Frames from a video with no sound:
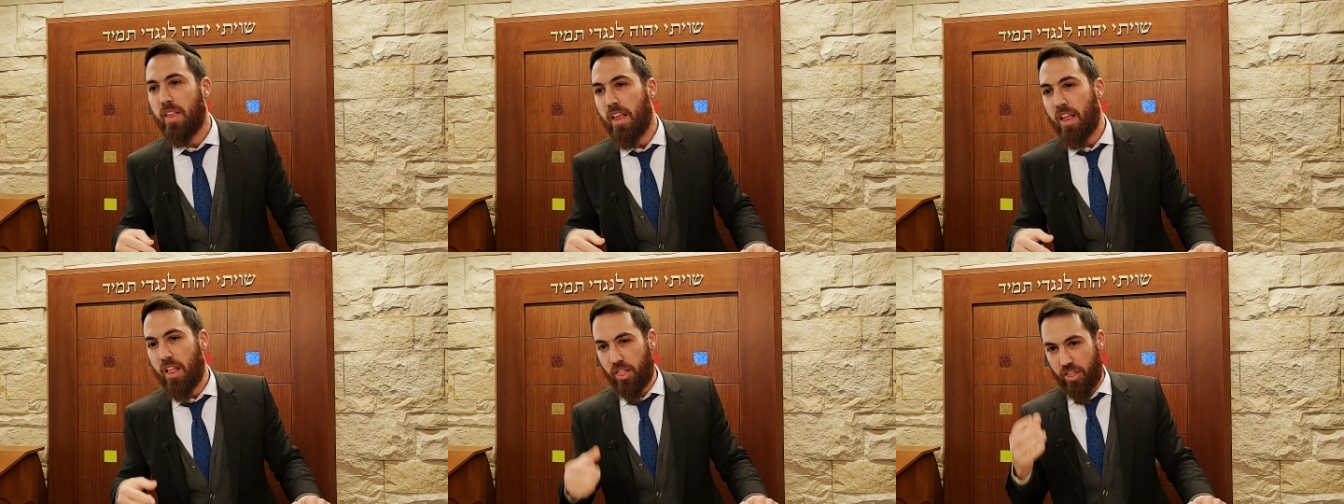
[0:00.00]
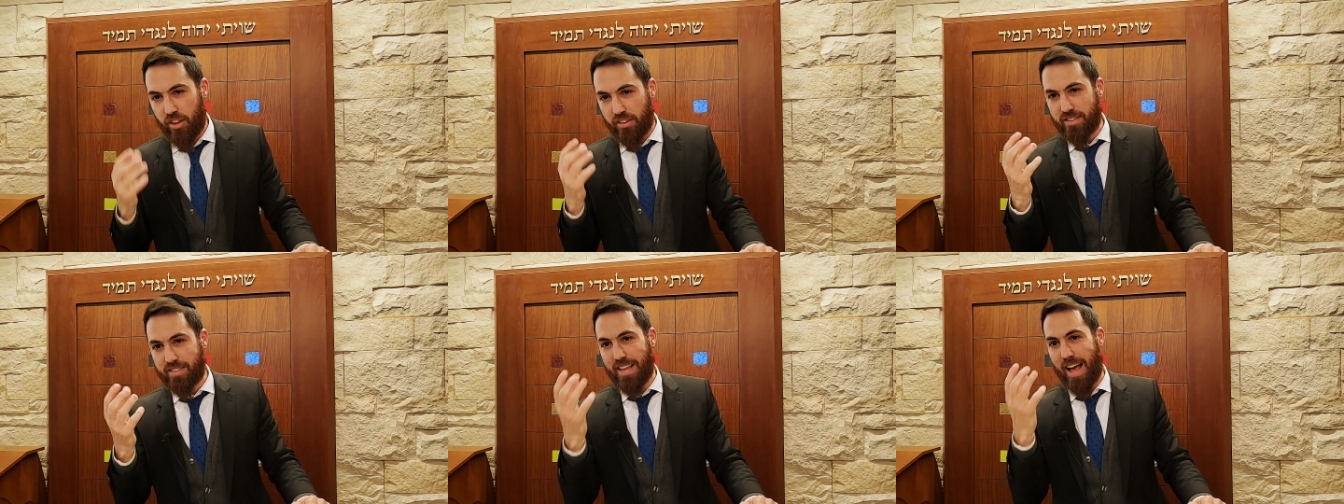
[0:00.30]
the
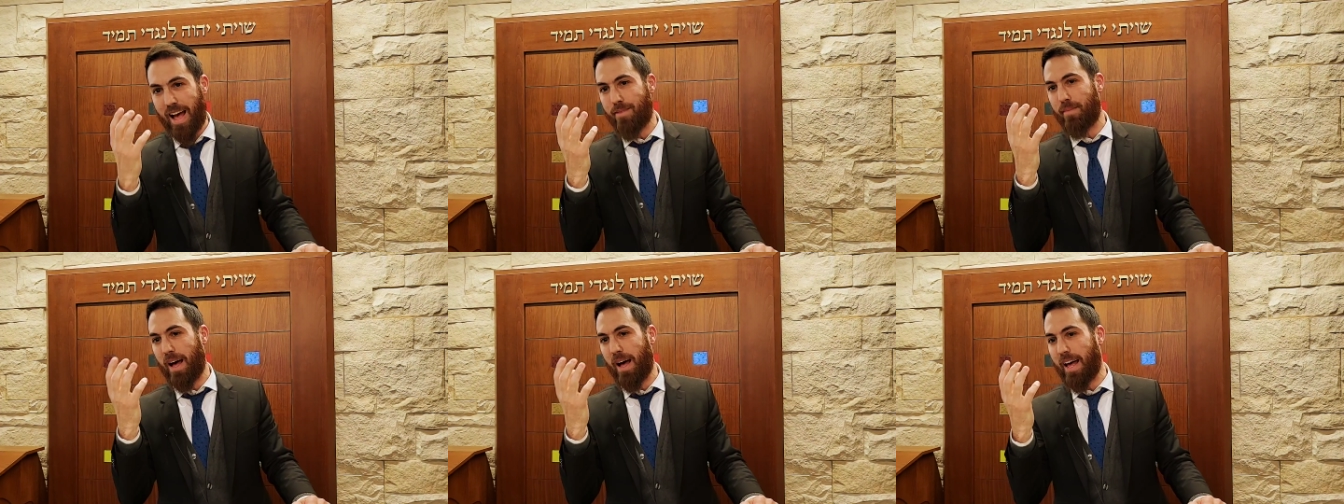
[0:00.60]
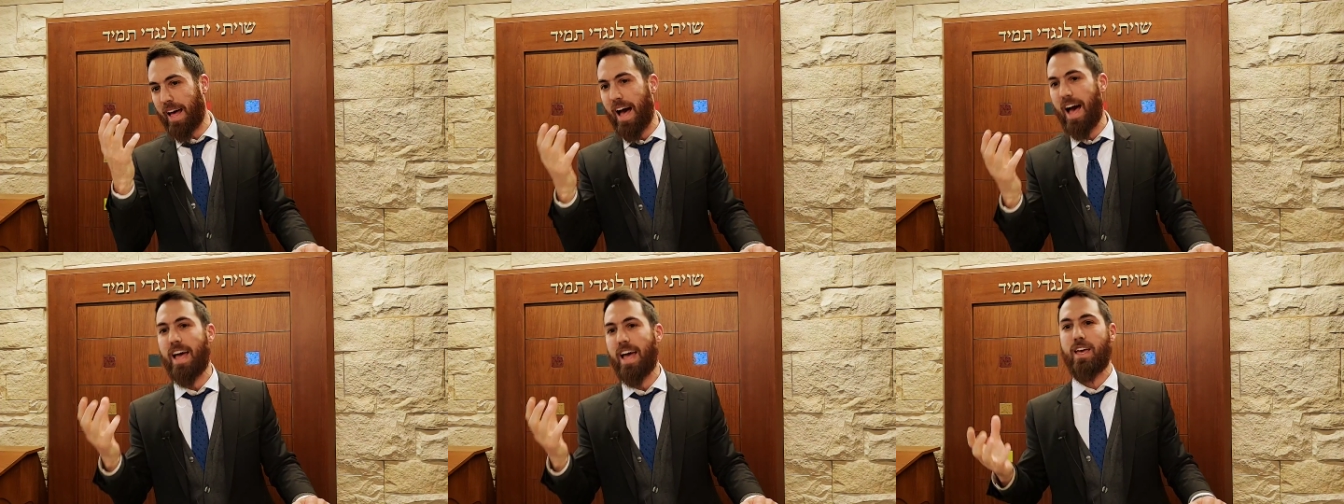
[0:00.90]

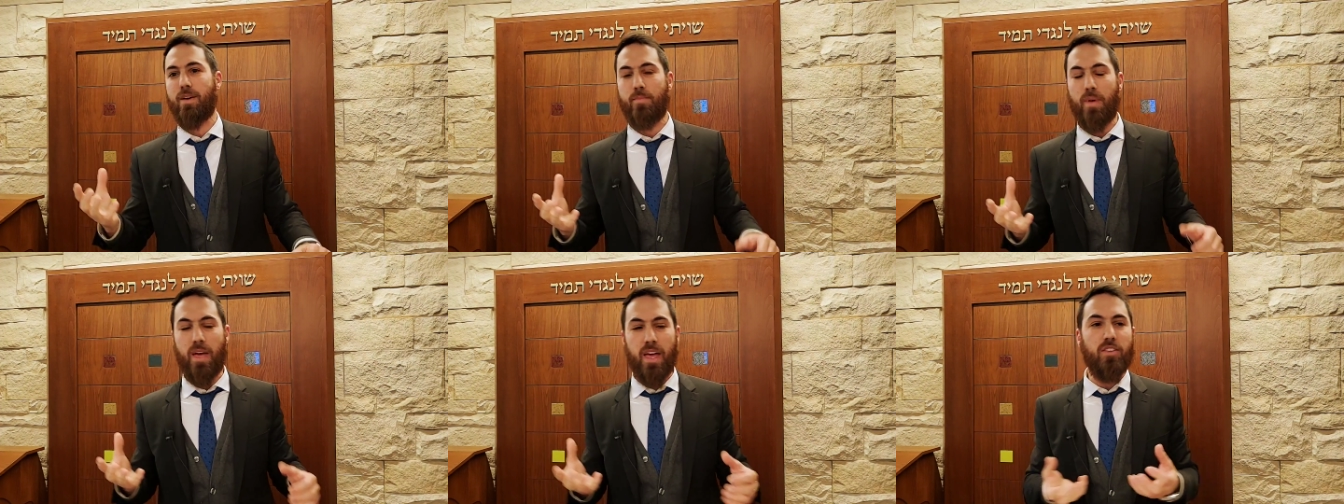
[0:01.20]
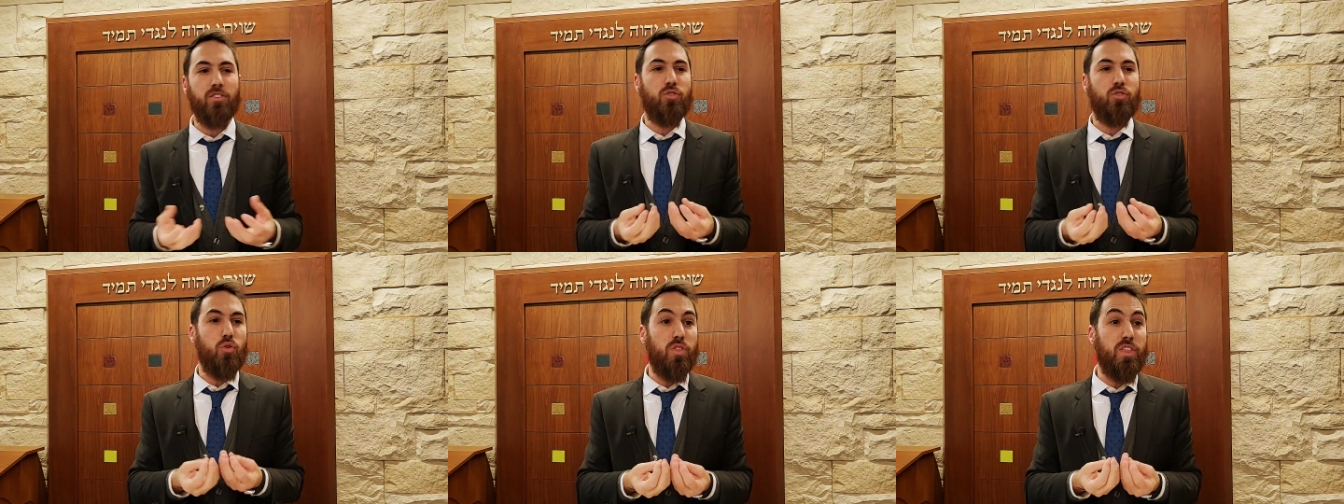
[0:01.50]
Samachayim,
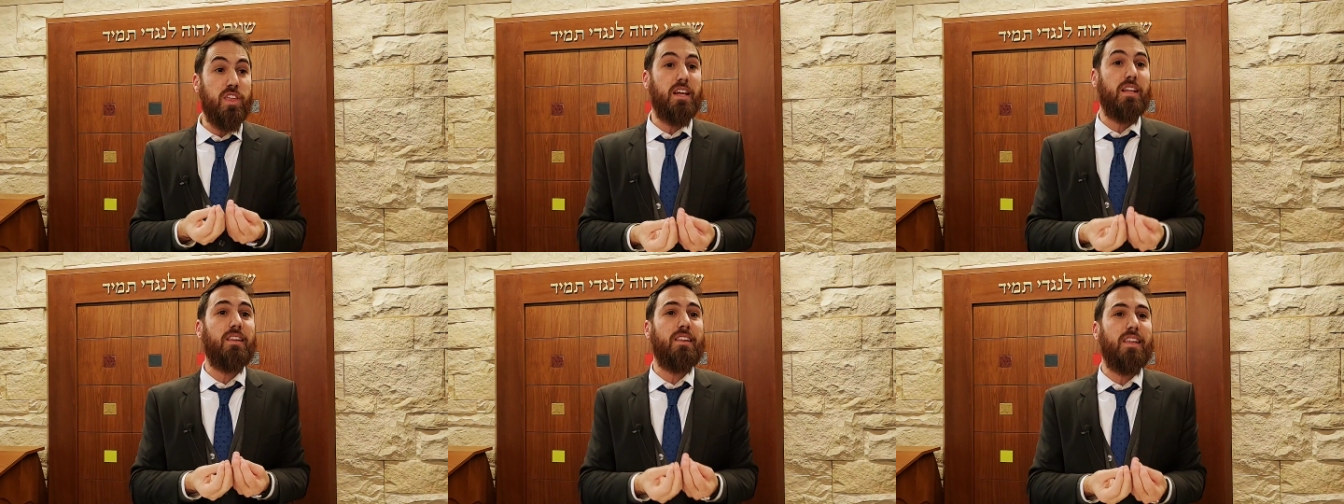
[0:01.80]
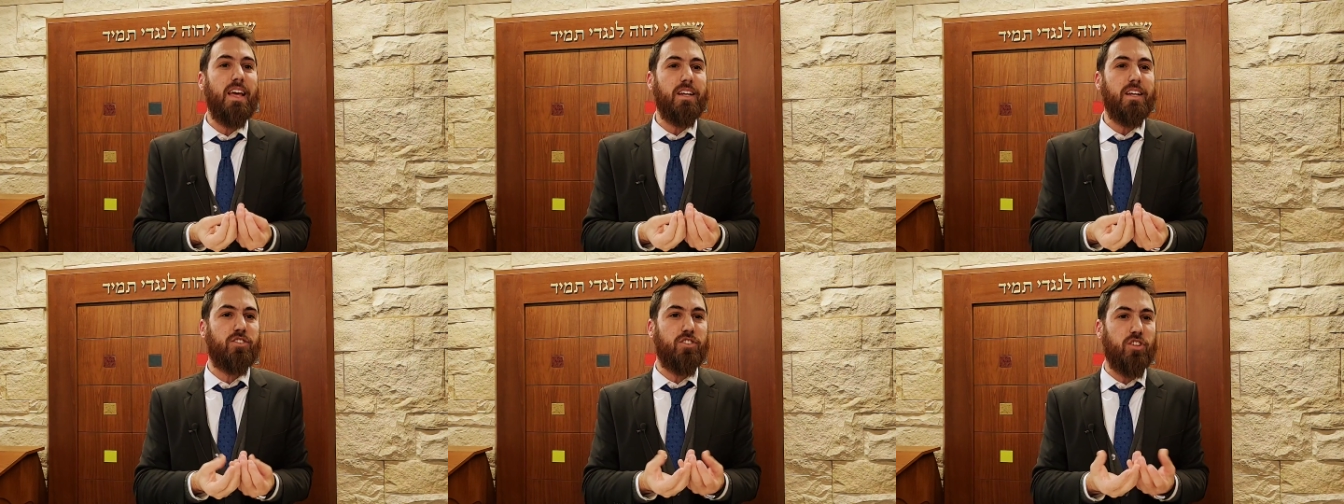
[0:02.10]
into the
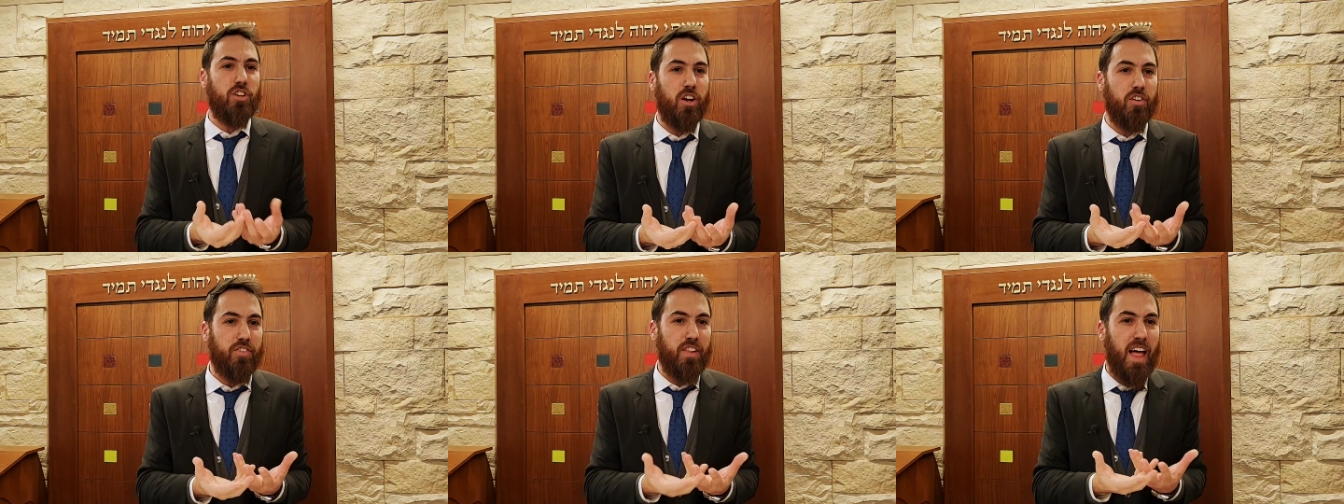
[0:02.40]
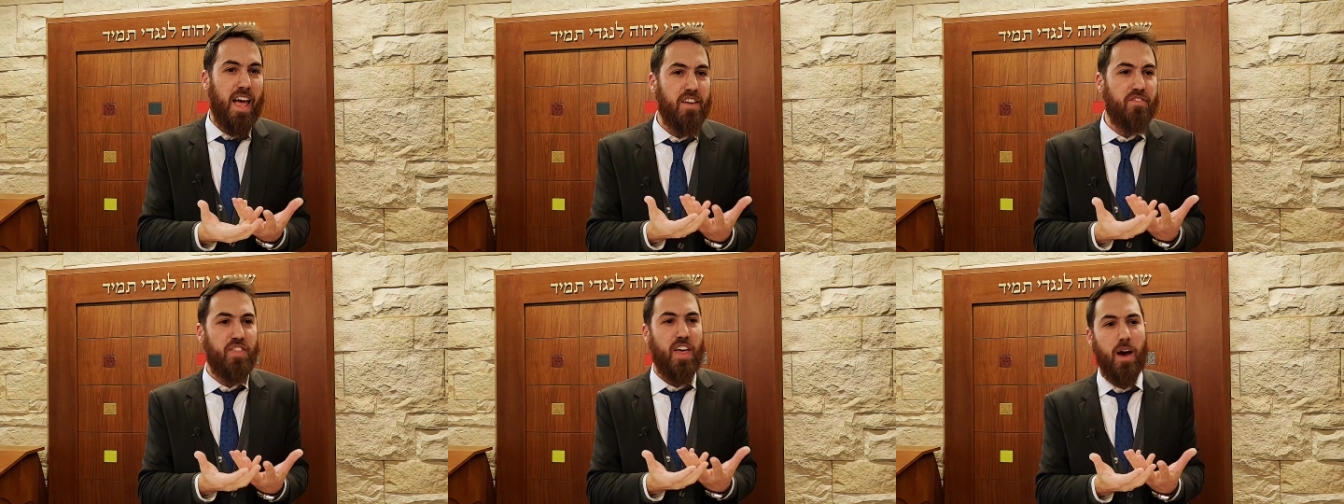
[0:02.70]
elixir of
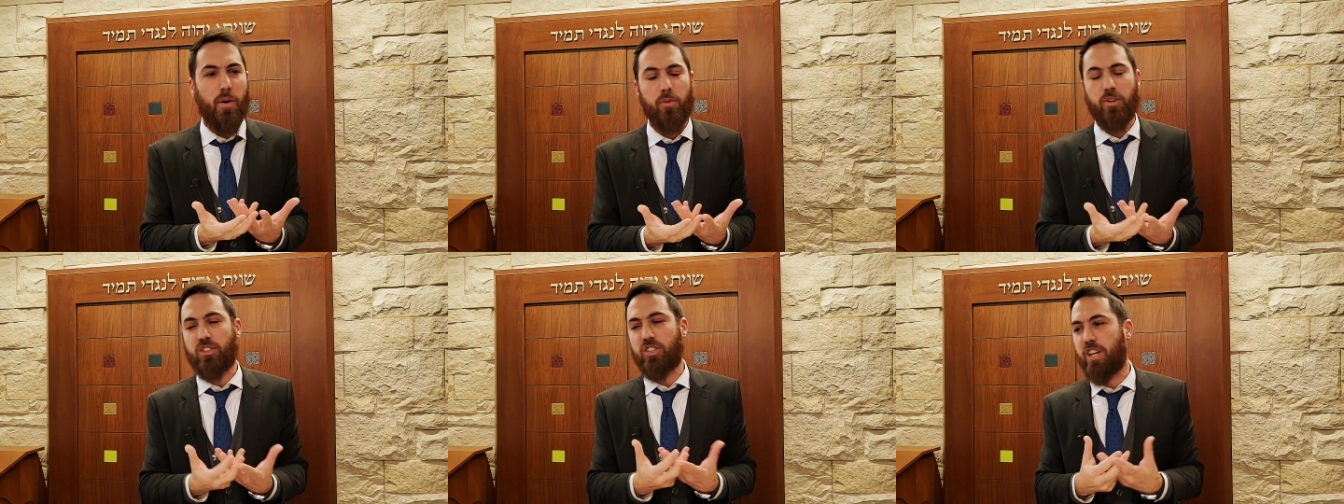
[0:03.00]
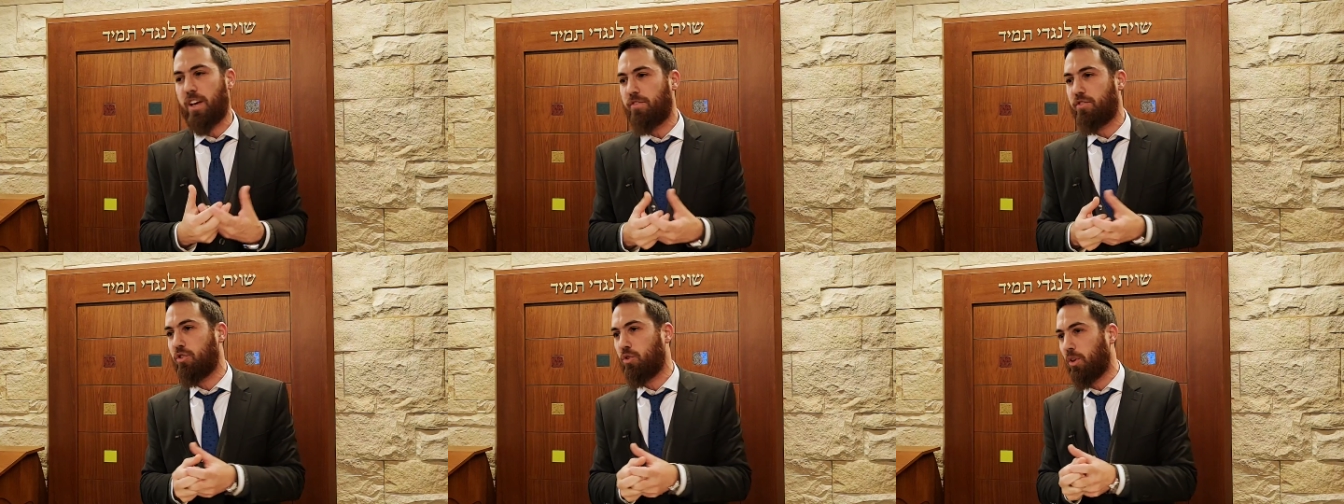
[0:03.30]
life, that which
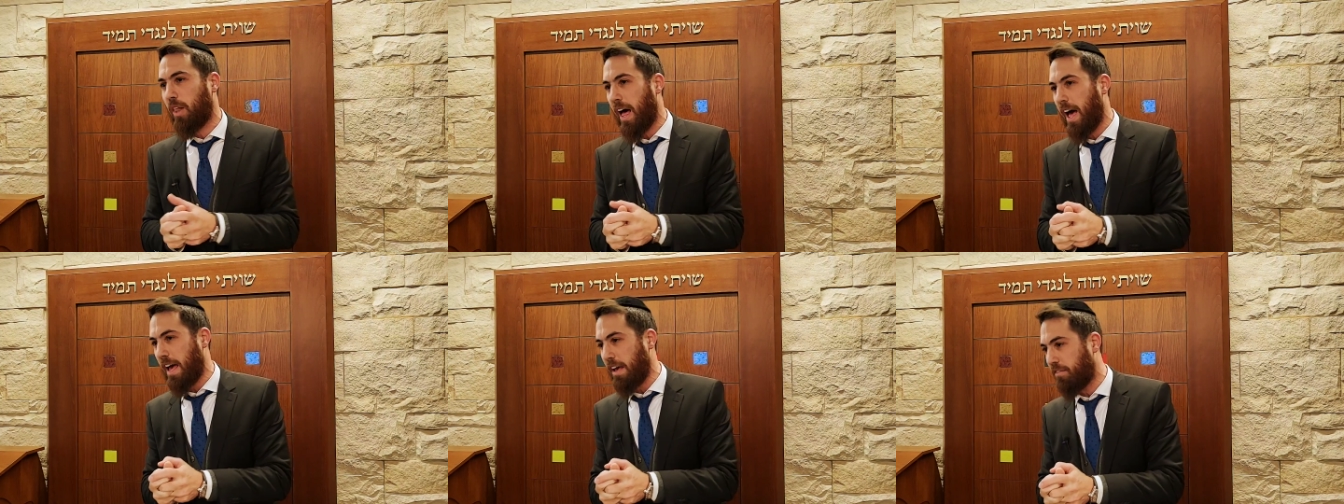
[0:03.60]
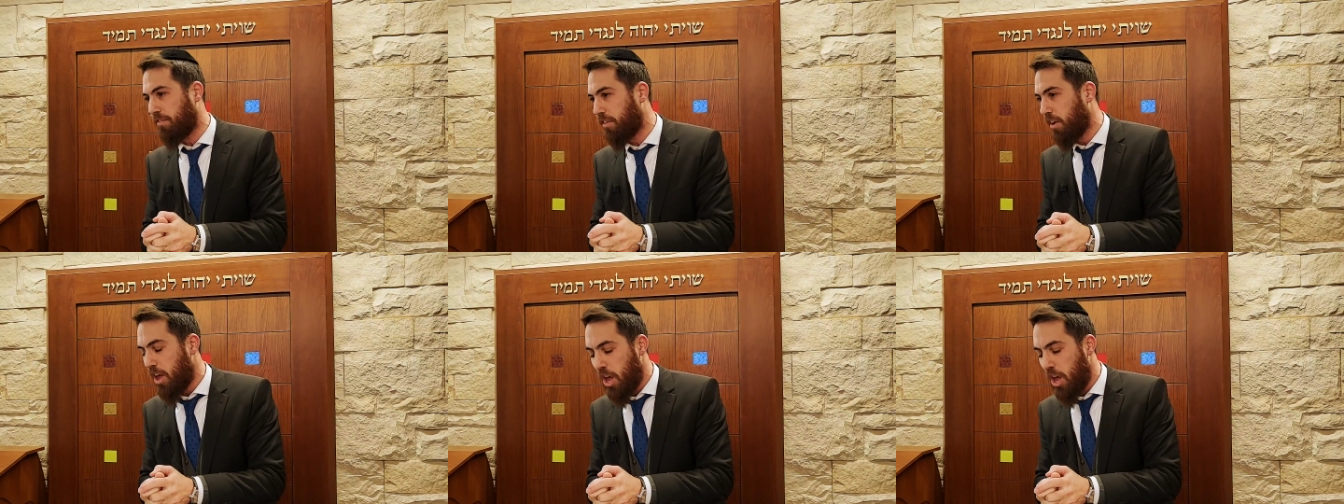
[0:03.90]
gives you life.